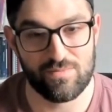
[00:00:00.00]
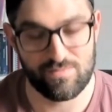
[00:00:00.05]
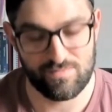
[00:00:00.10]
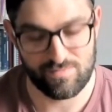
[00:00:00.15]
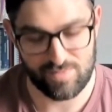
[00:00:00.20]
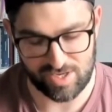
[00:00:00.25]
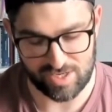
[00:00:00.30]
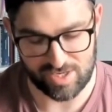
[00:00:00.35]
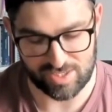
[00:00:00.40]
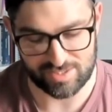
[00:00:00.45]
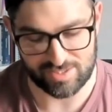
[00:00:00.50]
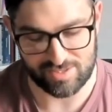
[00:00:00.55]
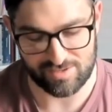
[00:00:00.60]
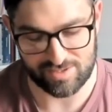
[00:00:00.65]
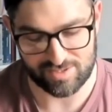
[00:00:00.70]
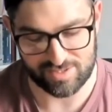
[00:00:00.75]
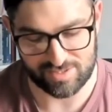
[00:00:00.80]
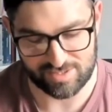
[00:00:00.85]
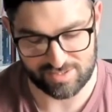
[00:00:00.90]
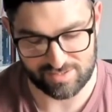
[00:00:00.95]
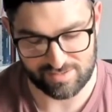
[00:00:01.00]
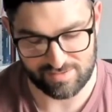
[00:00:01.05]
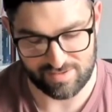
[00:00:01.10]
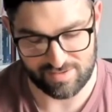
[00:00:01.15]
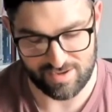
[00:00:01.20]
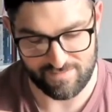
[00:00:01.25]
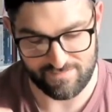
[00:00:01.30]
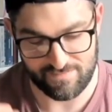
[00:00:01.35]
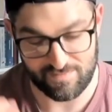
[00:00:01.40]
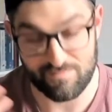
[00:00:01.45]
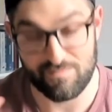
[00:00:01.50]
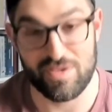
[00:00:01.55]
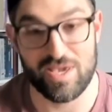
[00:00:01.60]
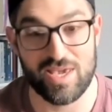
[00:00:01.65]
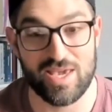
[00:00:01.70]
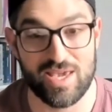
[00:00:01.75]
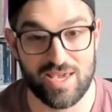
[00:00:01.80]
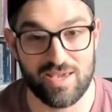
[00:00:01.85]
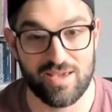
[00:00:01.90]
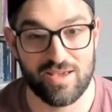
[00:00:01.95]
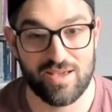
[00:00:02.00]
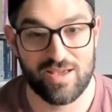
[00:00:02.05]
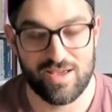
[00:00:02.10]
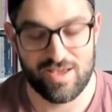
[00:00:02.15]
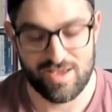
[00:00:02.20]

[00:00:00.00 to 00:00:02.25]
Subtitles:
because there's for me,